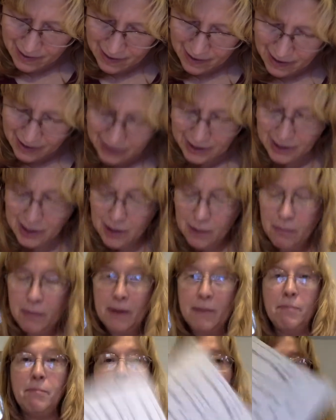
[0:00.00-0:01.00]
a little
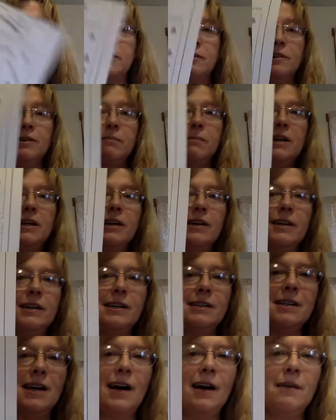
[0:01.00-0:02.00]
bit bigger
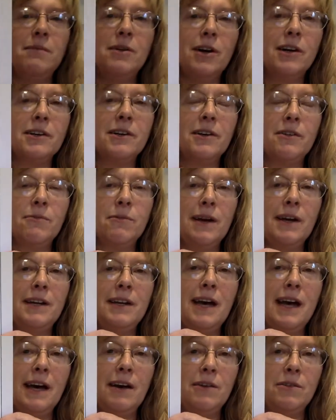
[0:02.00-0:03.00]
because I'm not going to run
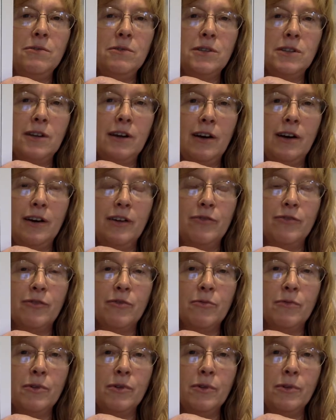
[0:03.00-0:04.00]
out of
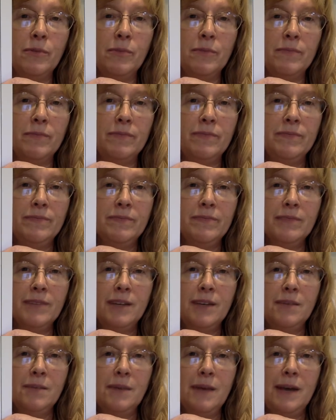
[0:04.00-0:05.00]
room.
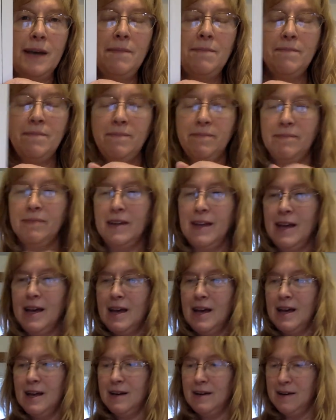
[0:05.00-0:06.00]
Okay?
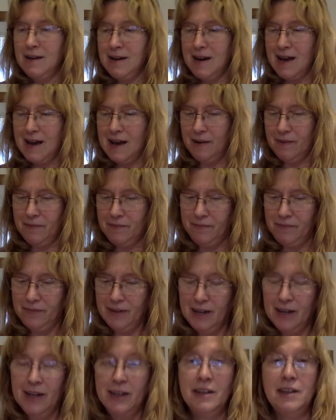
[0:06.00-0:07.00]
Now,
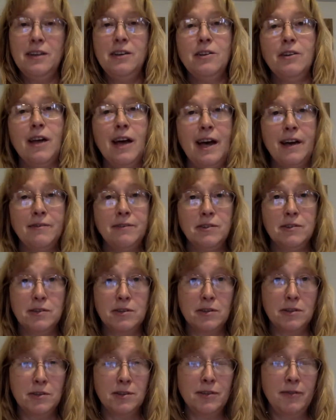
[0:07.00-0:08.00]
you'll have to
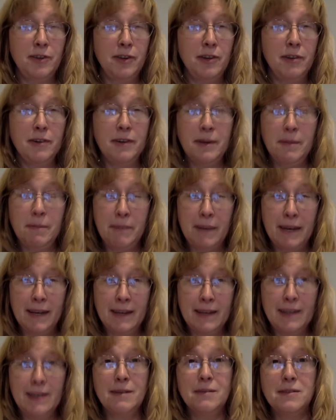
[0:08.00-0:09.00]
excuse if you hear any
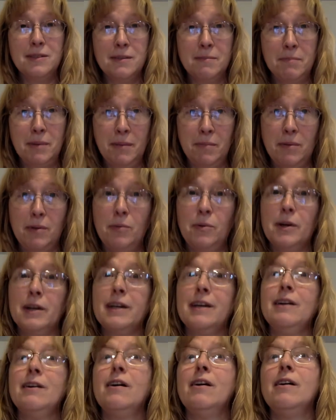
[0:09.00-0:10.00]
banging. Some people are
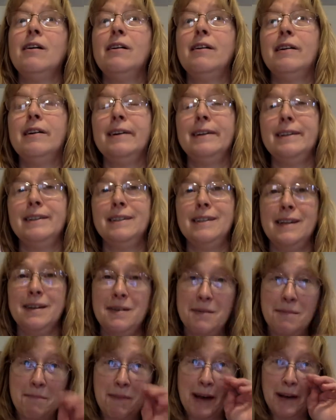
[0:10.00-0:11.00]
working on
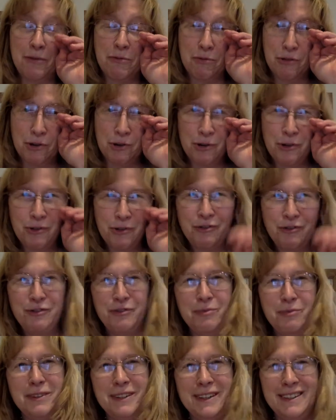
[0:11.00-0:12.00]
my roof,
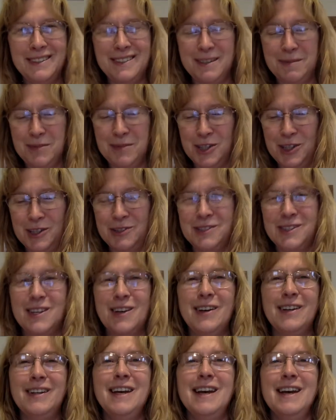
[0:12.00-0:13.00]
putting some shingles
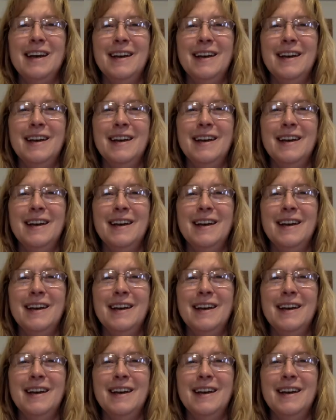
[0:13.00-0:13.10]
on.